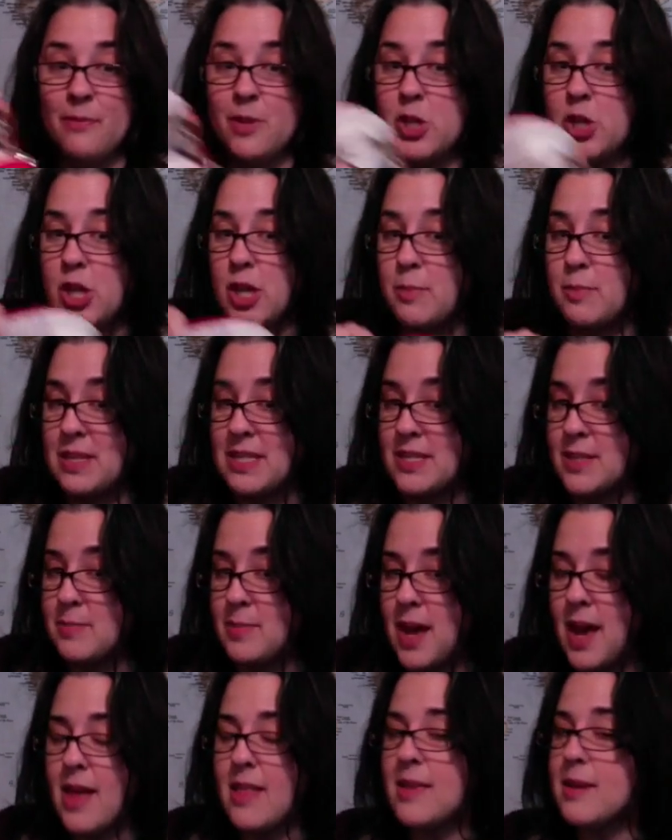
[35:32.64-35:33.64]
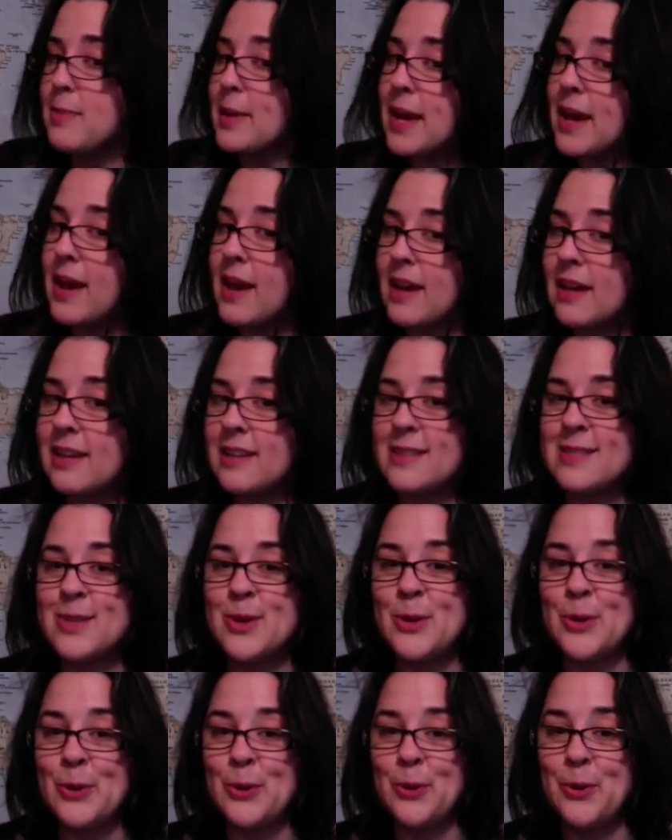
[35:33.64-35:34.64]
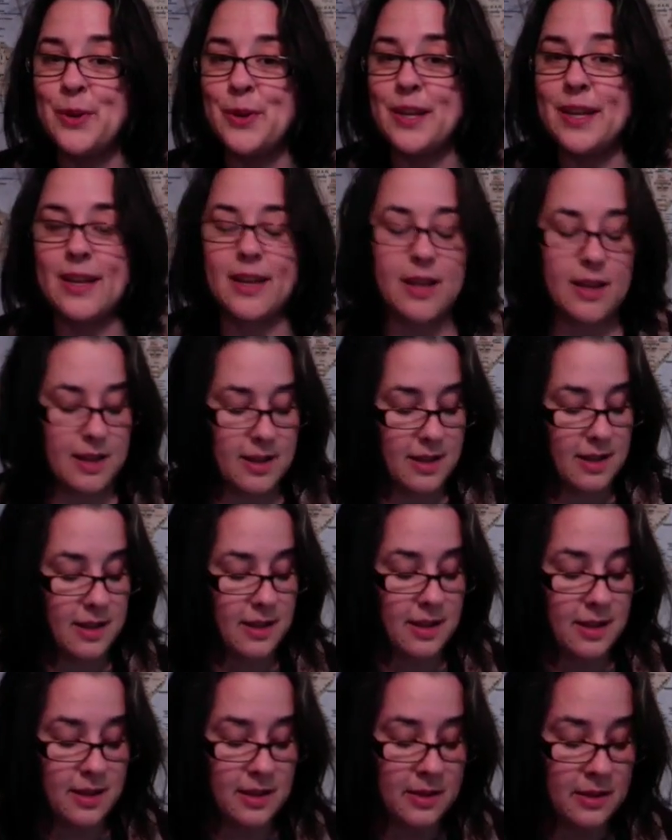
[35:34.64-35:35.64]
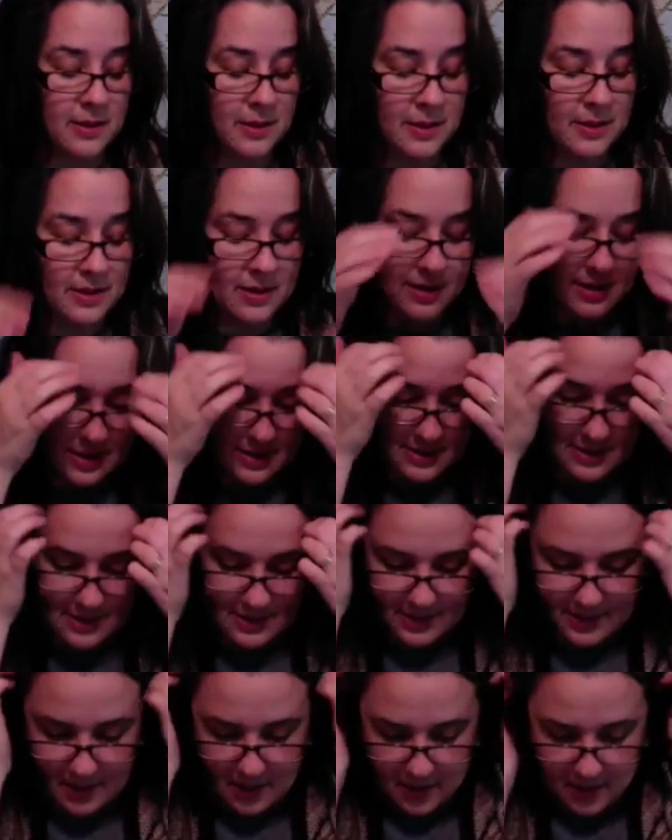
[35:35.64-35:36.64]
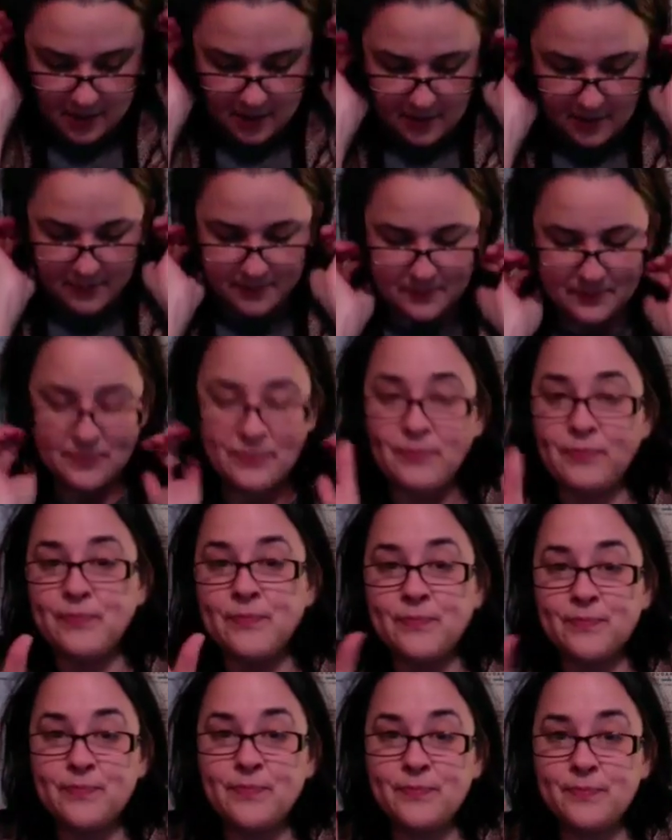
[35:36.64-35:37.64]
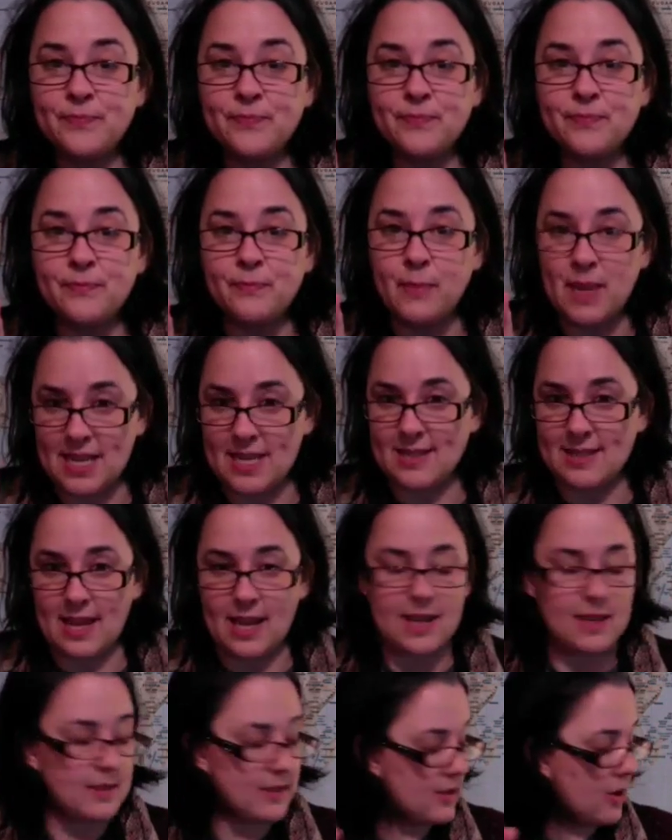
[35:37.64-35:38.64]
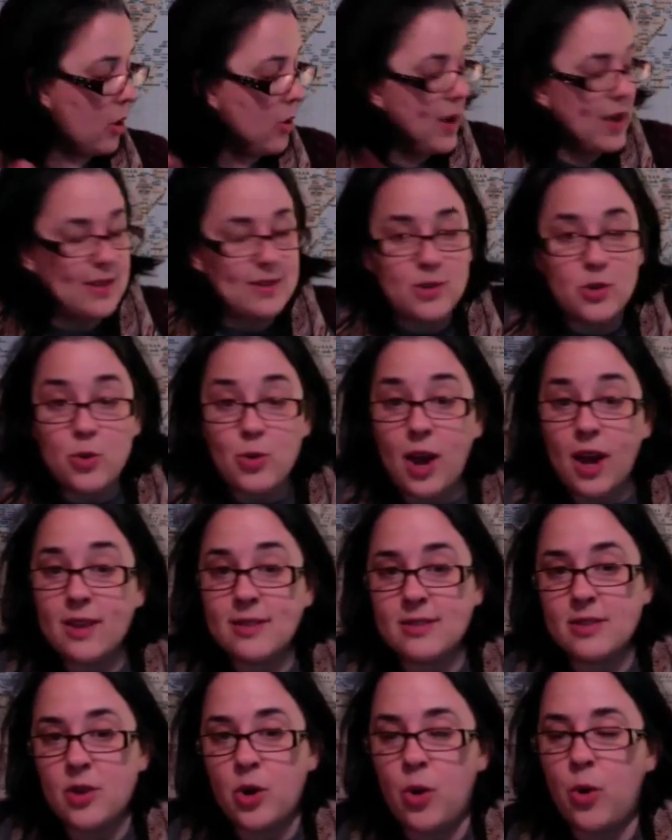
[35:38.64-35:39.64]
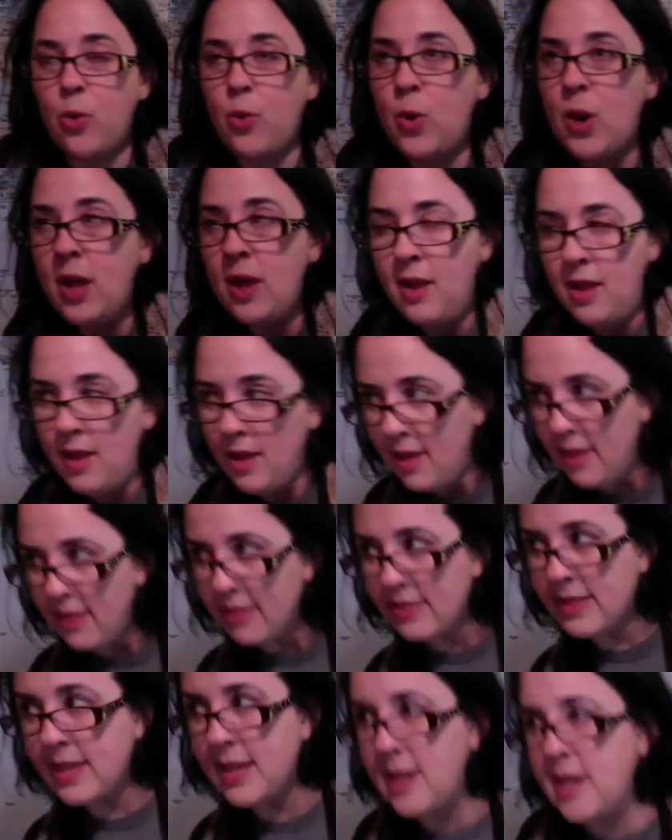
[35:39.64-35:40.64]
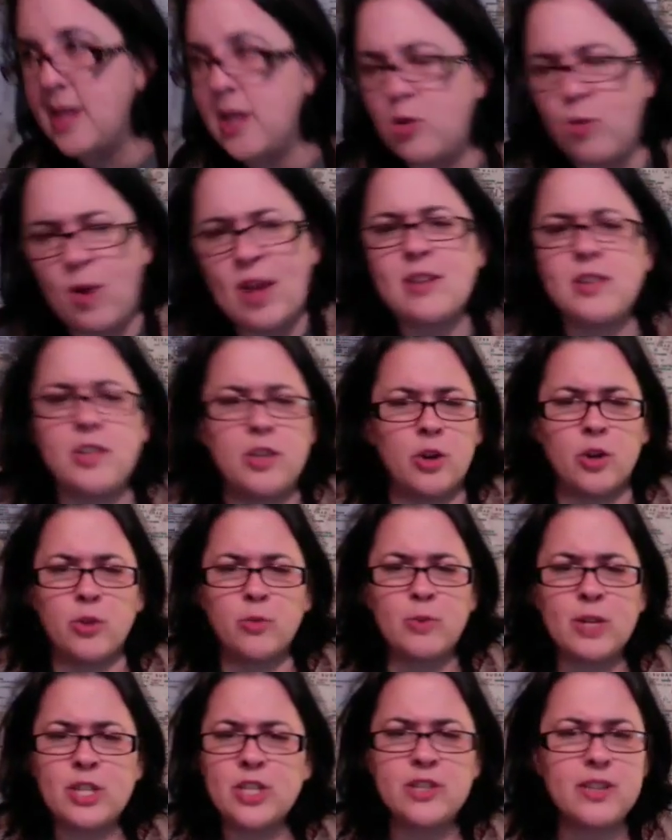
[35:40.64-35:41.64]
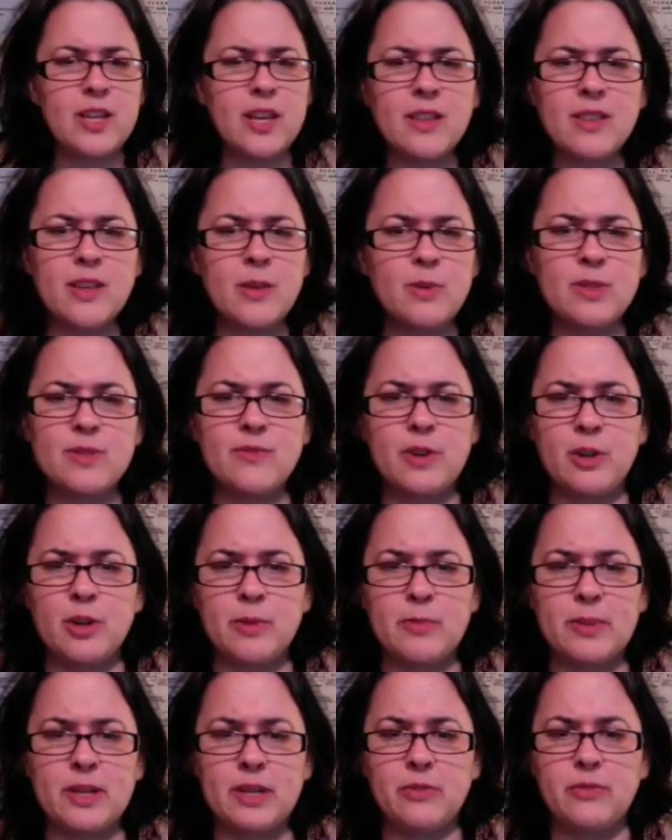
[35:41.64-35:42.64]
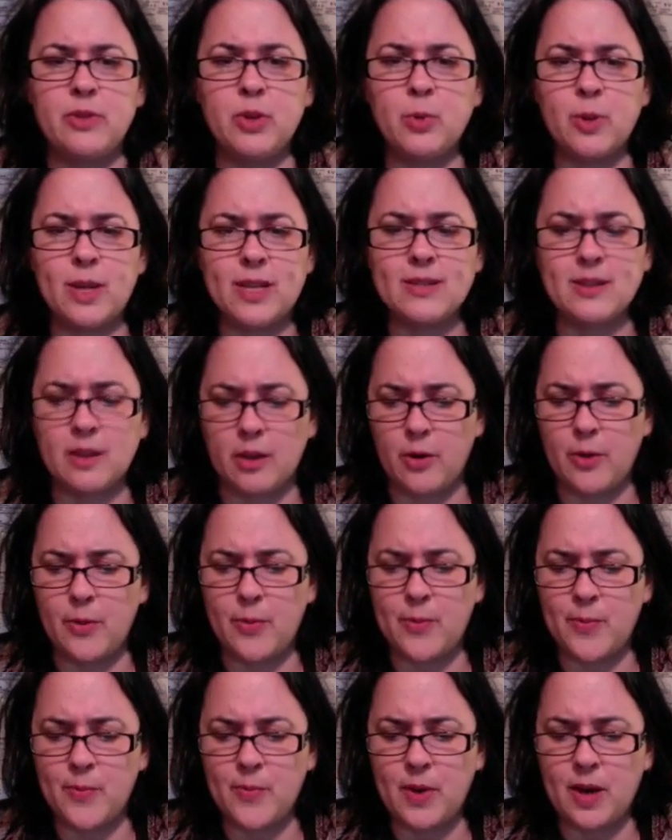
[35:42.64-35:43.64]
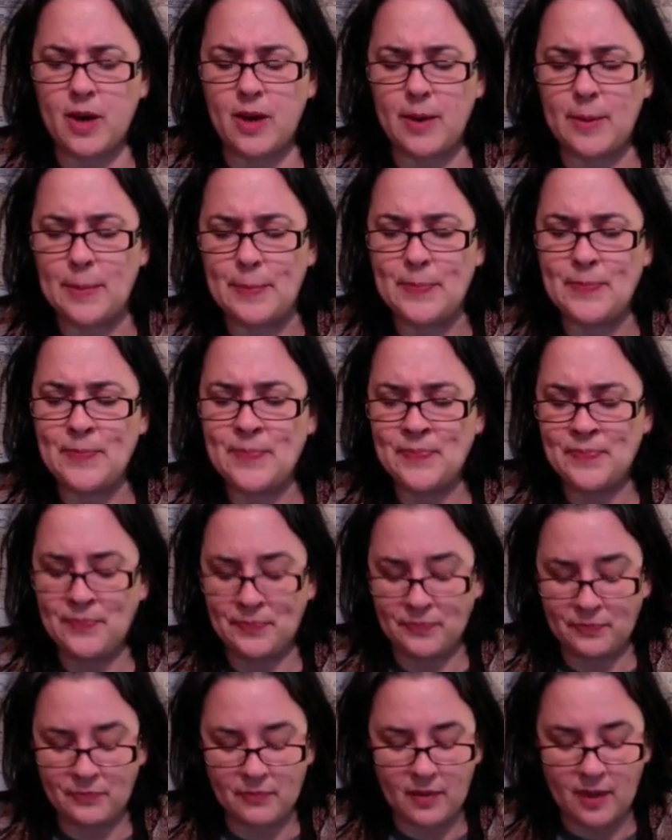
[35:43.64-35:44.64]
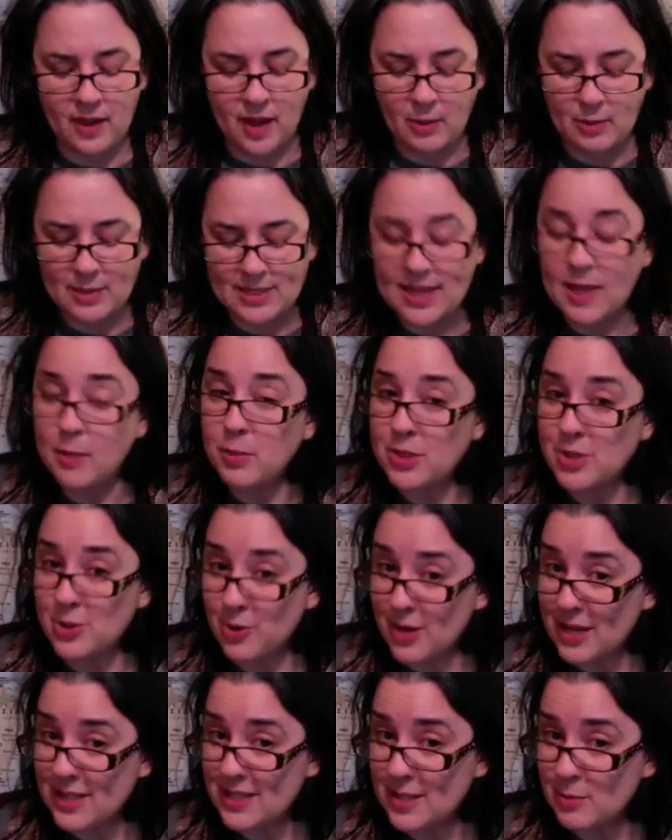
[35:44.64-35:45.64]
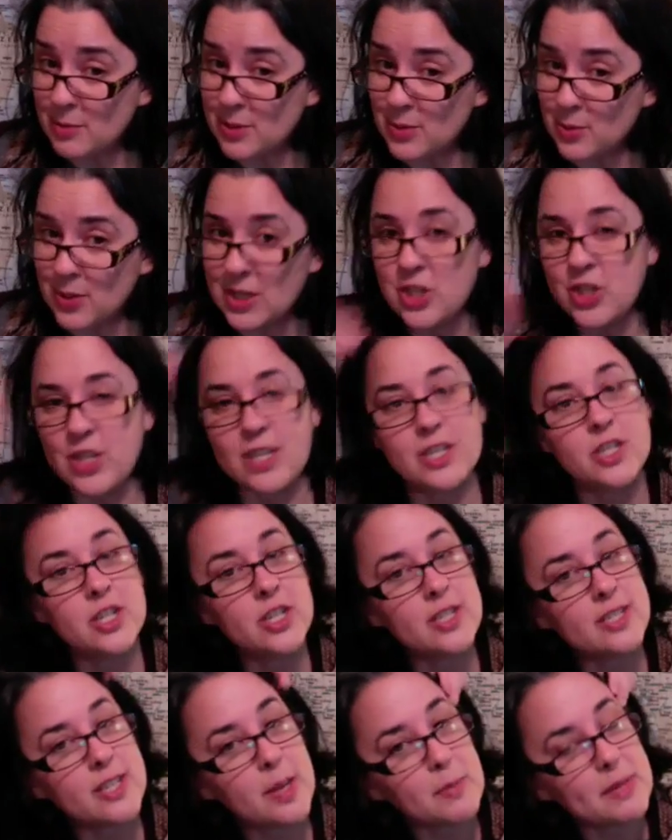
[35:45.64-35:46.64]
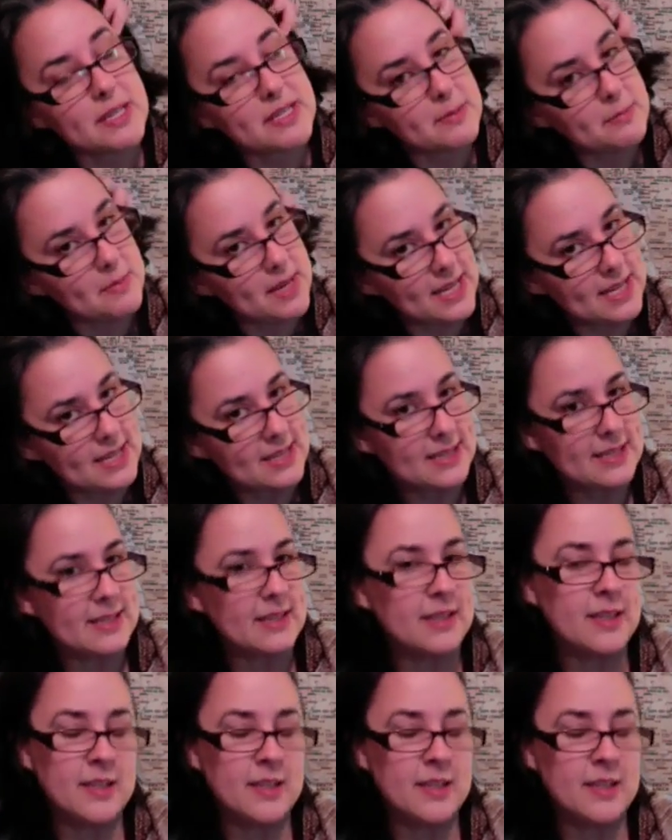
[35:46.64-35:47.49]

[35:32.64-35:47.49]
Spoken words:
Janvy Smiley Bag is holding some mini skeins. Okay, so you guys know the Grant a Yarn Wish thing that was very big a few weeks ago. I was able to grant someone's wish, and she sent me some minis.